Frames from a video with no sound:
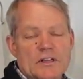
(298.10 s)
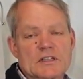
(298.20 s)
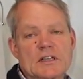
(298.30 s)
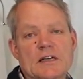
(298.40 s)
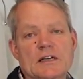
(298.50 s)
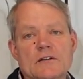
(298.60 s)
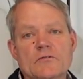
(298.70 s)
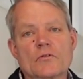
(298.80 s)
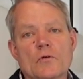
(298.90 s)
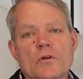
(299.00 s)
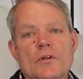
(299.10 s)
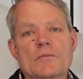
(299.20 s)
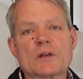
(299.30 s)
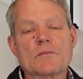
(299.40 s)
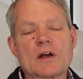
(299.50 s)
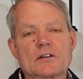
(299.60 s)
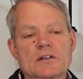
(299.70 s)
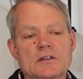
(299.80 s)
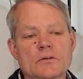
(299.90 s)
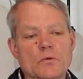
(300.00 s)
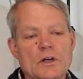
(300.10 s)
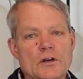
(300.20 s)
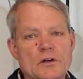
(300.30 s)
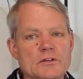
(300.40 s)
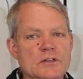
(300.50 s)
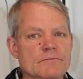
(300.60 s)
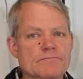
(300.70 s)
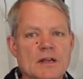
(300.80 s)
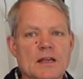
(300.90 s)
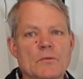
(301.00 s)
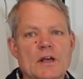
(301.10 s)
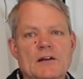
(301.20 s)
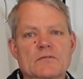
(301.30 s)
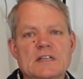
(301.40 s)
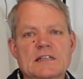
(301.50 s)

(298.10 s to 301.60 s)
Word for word: that's needed for the mid-mounted windows, and, and we have